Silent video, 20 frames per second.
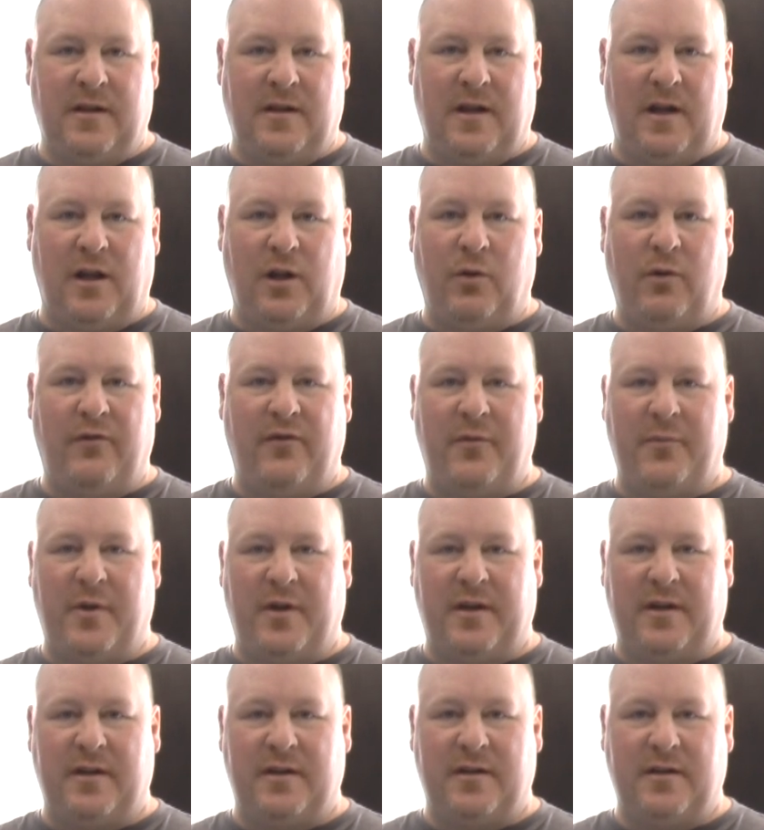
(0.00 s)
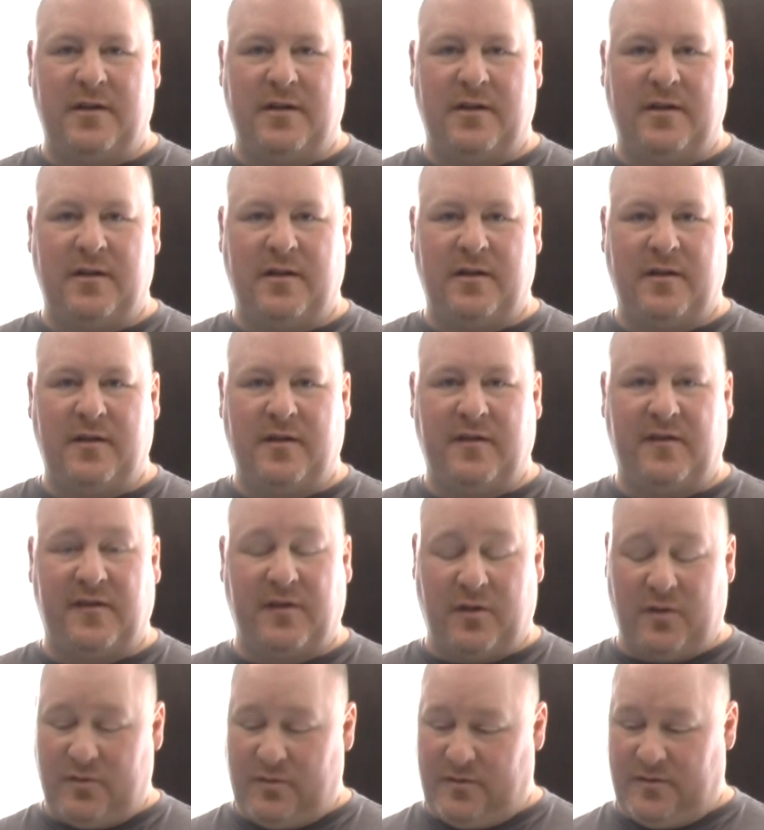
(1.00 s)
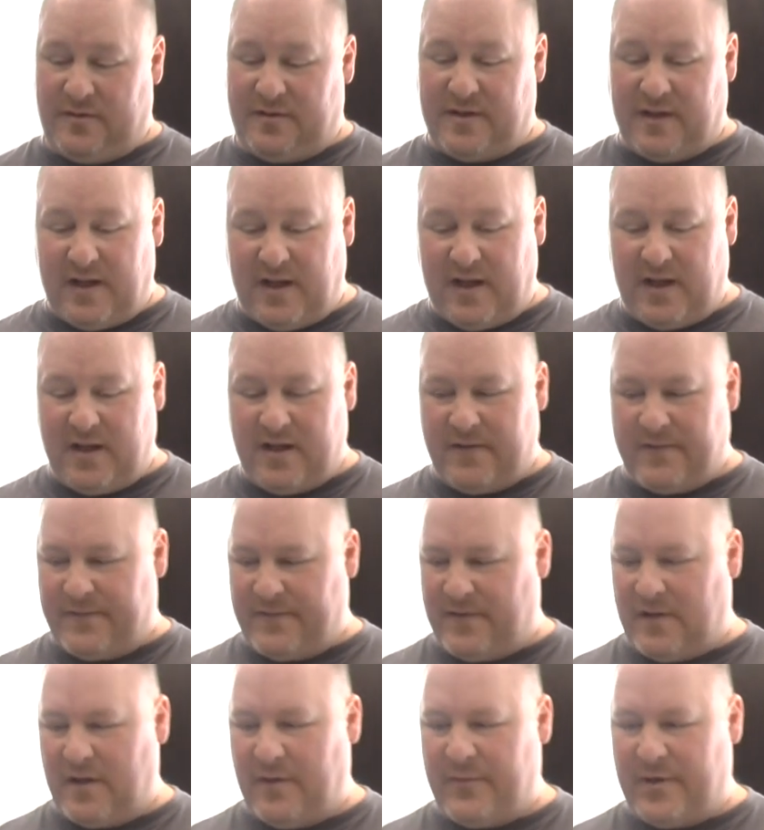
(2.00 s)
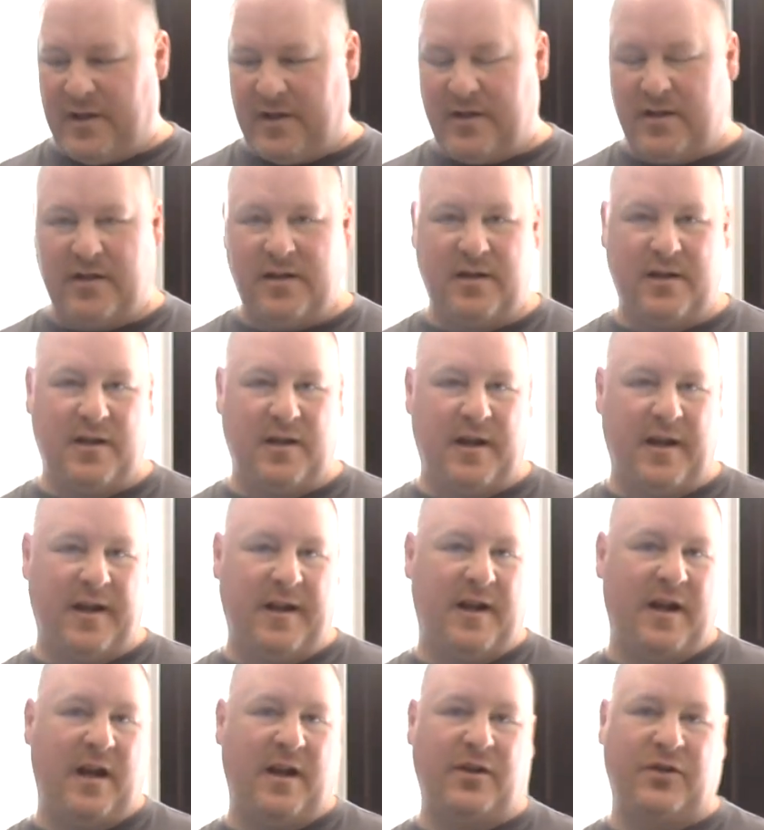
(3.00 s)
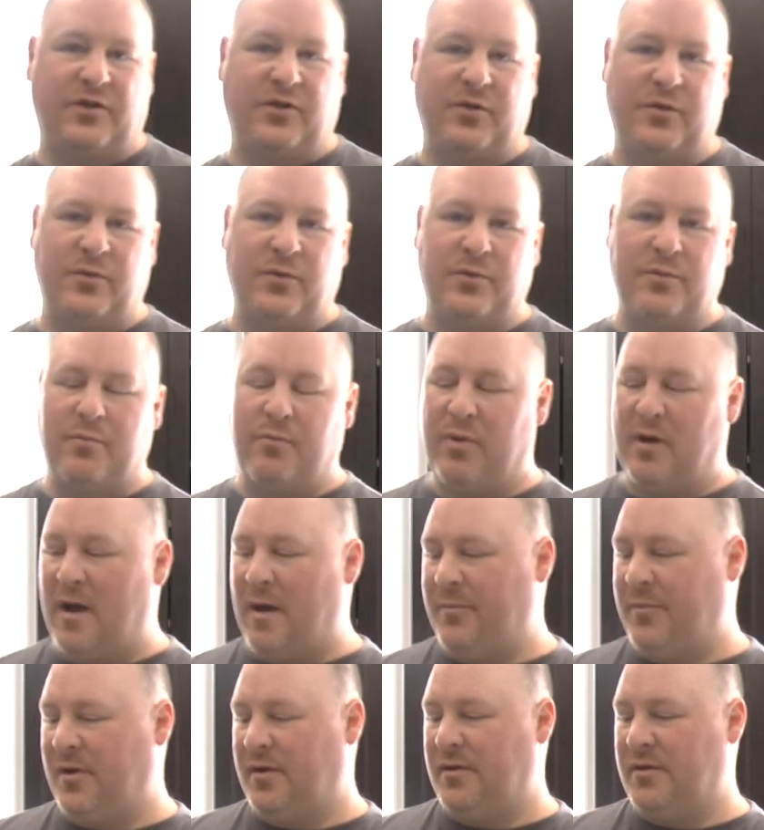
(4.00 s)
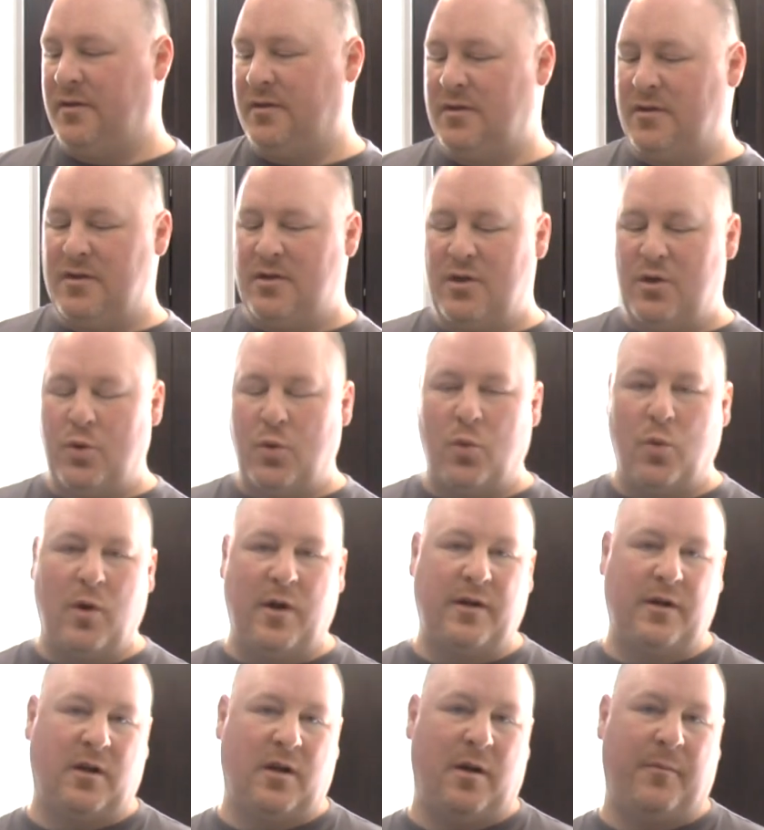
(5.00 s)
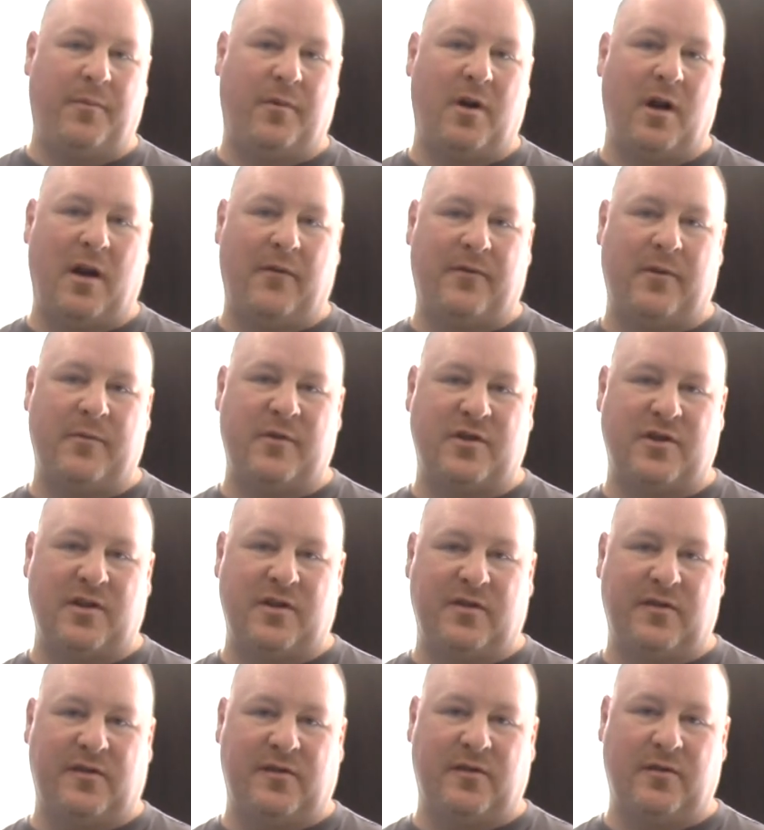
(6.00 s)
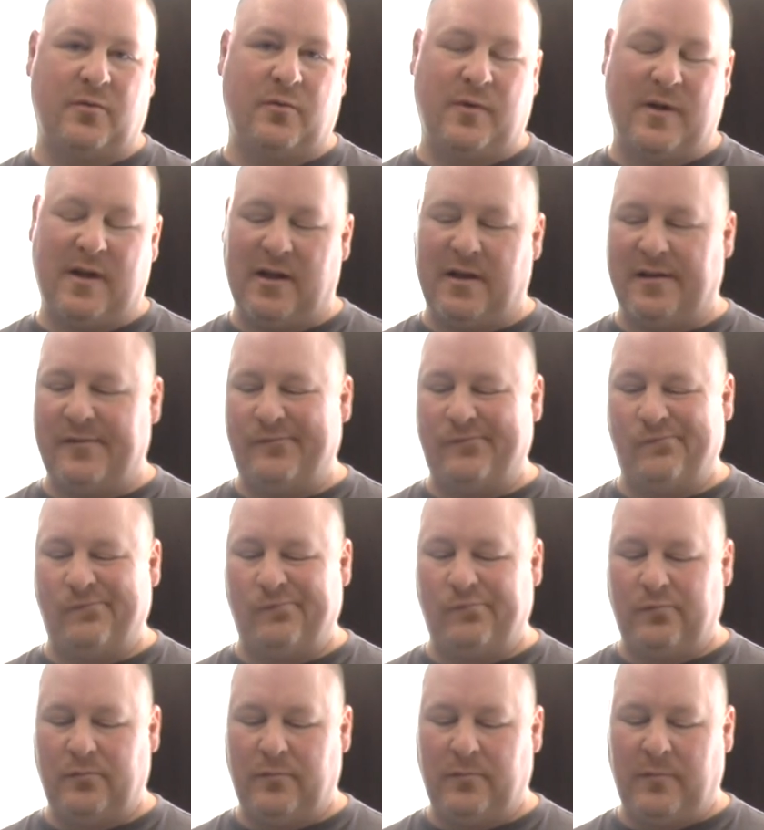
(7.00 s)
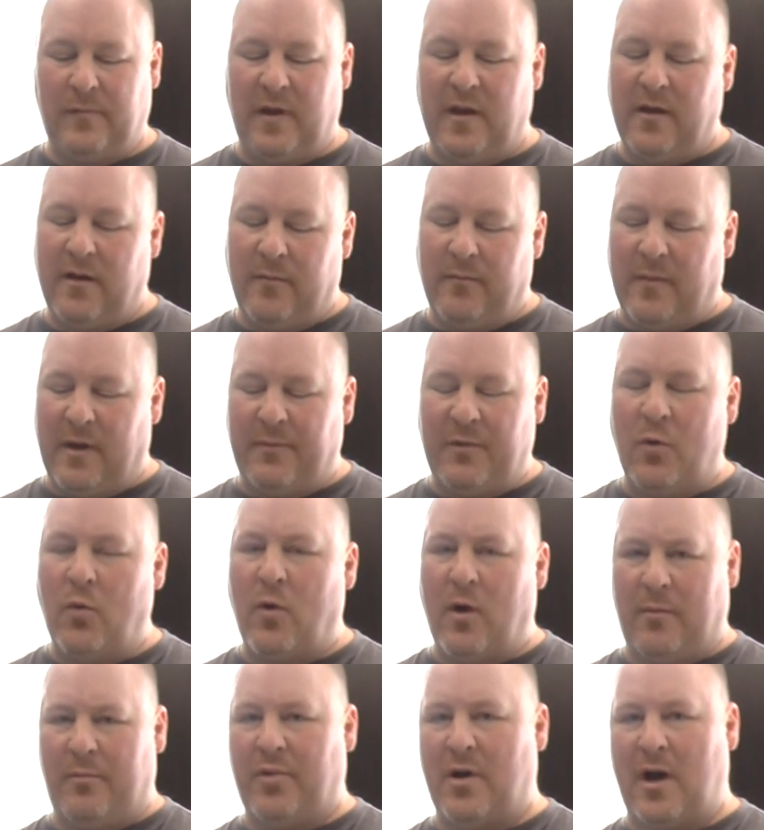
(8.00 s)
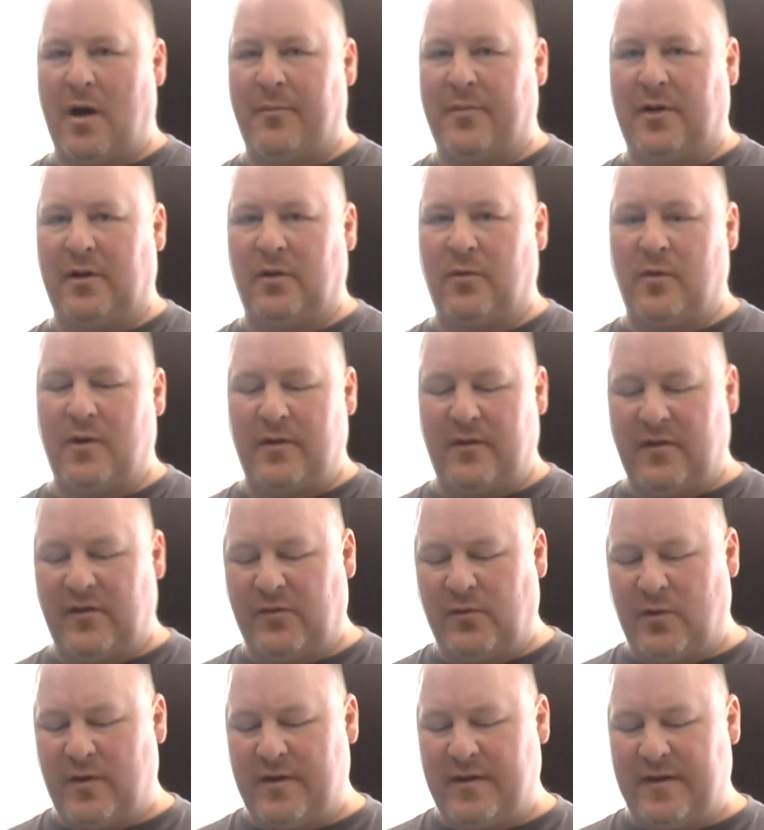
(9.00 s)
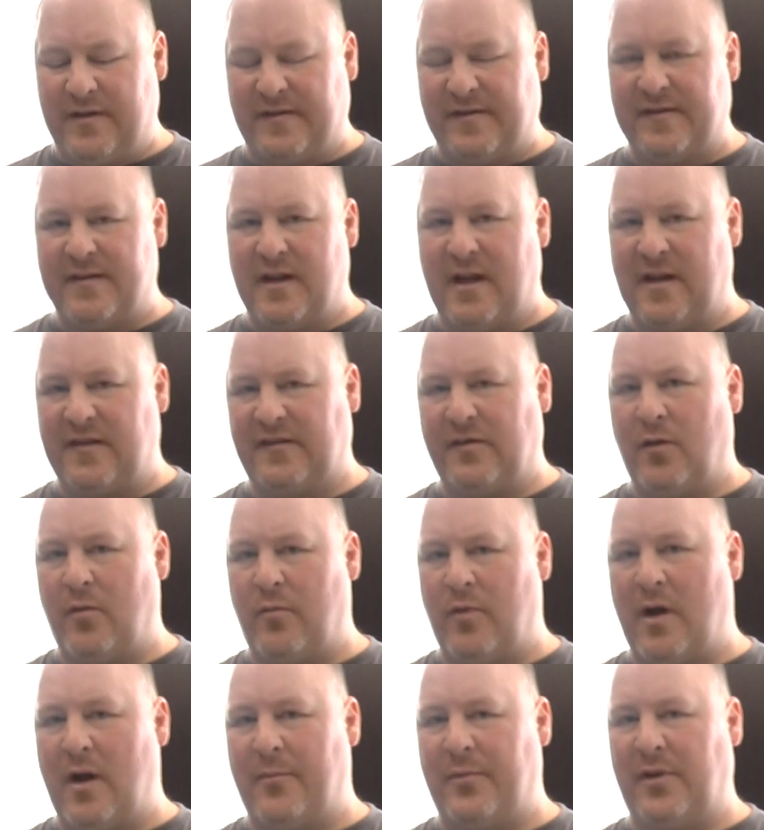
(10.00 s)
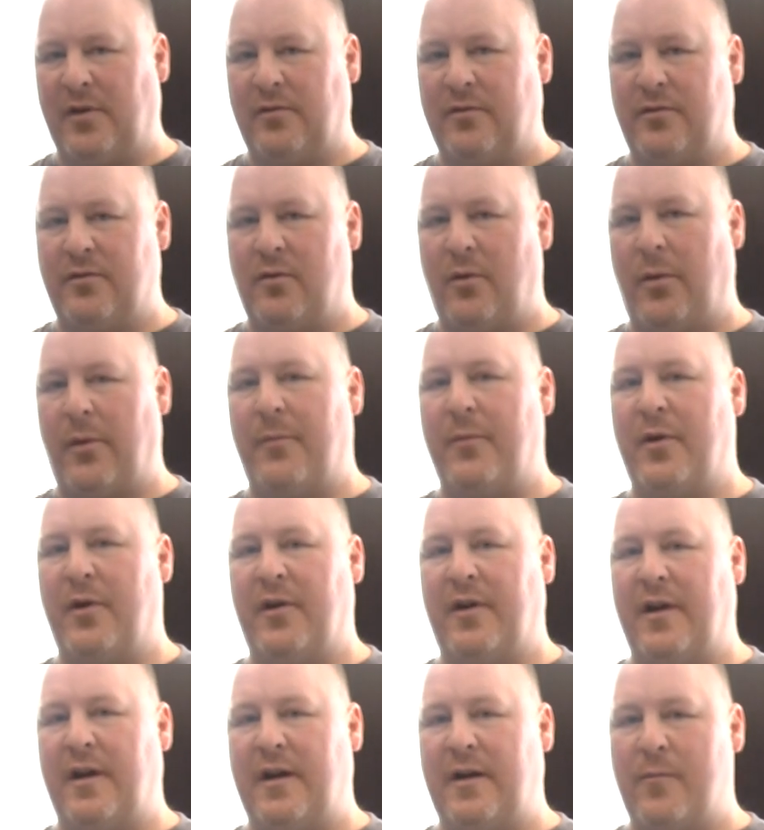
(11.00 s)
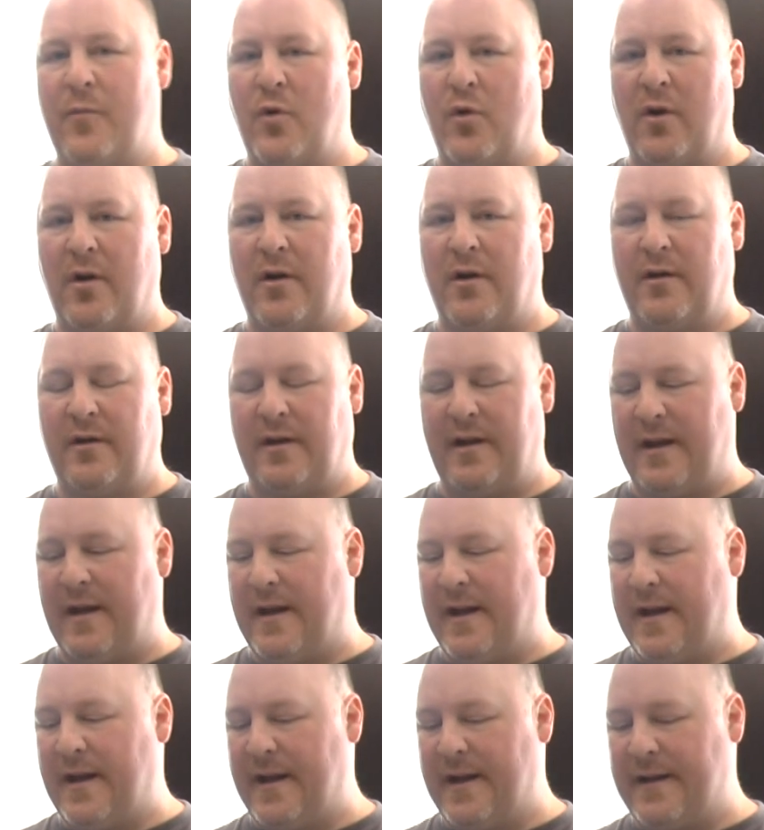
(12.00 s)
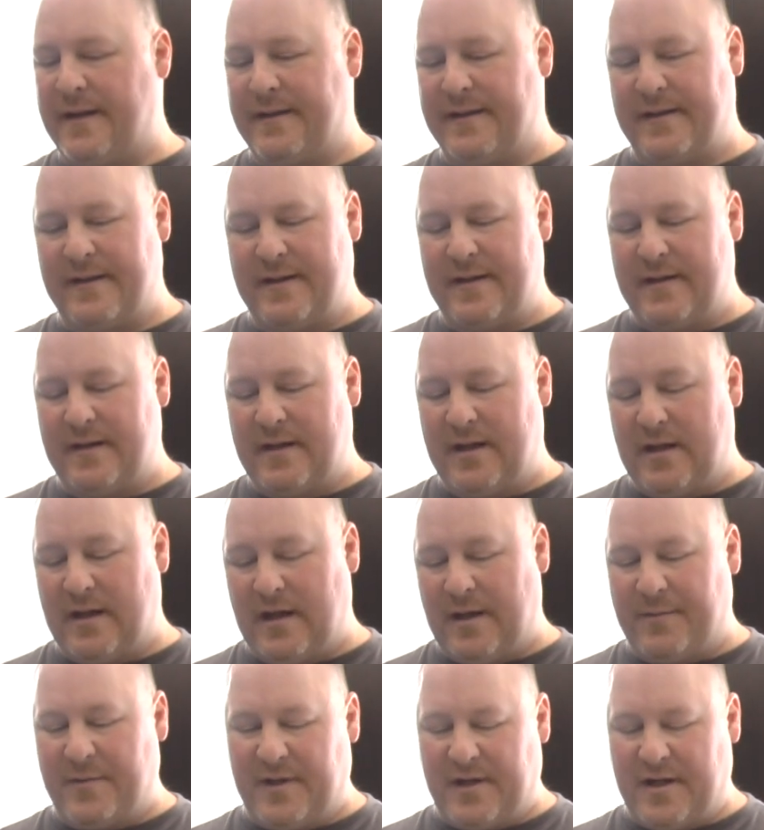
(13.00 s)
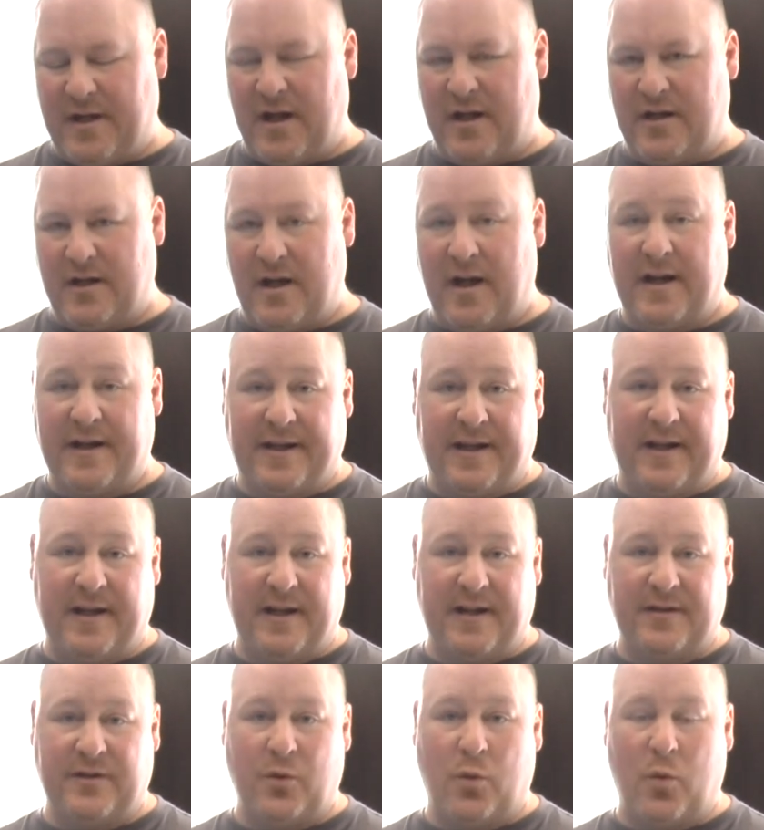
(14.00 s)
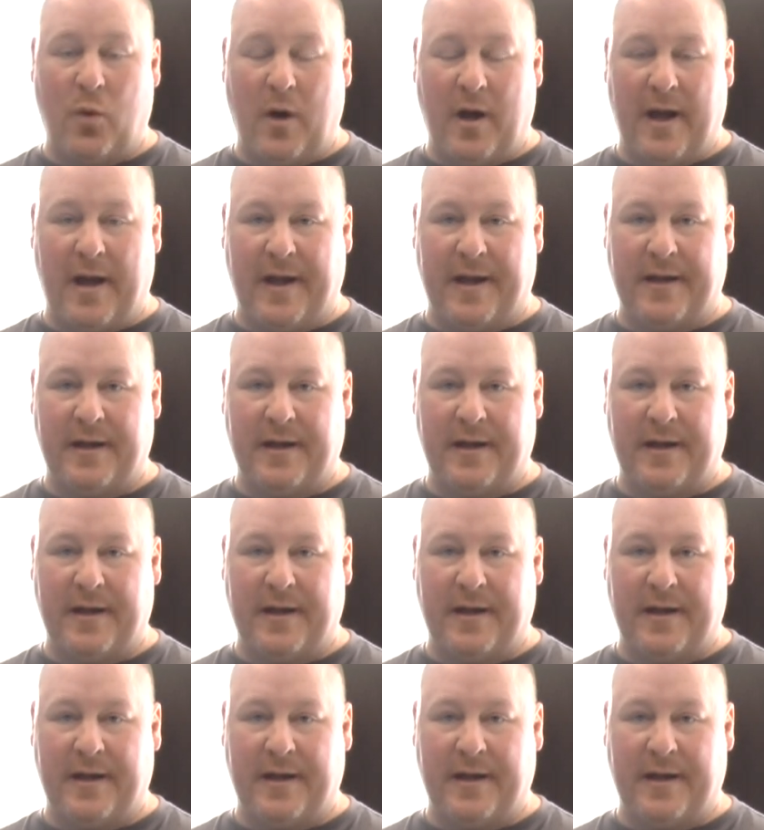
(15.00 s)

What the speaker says: Hello everybody. So today in front of me I got two popular one cup coffee machines. Well, maybe one popular one. This one is not so popular in North America anymore, and I'm going to kind of get into why.